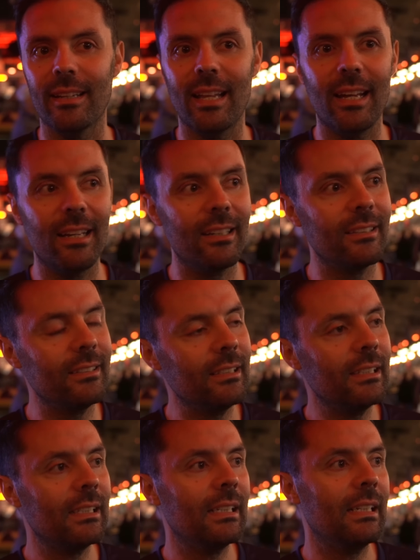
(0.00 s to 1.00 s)
the lane,
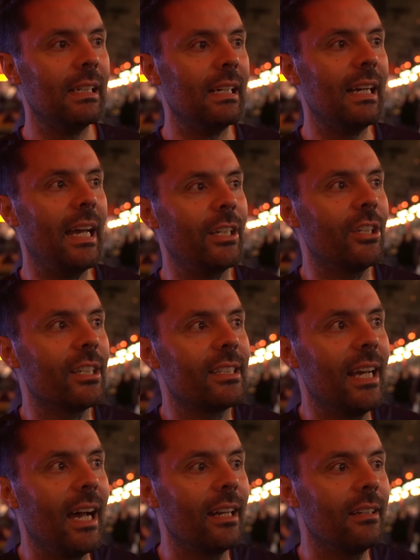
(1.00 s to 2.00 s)
and you just
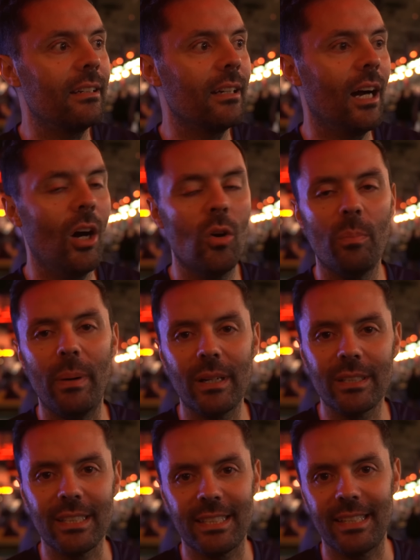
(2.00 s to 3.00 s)
had a whole
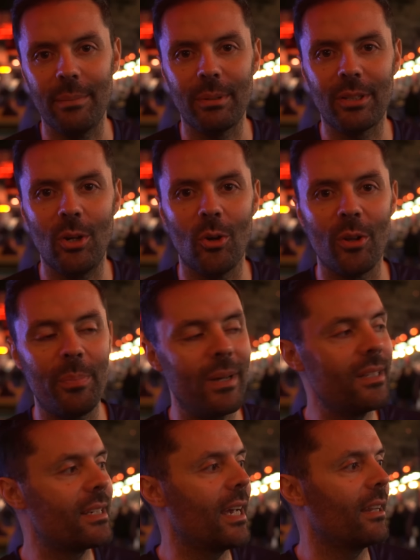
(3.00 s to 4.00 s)
bunch of stubborn corner
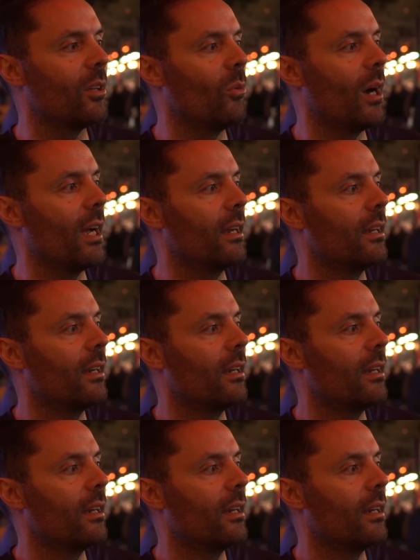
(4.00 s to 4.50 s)
pins getting in the way.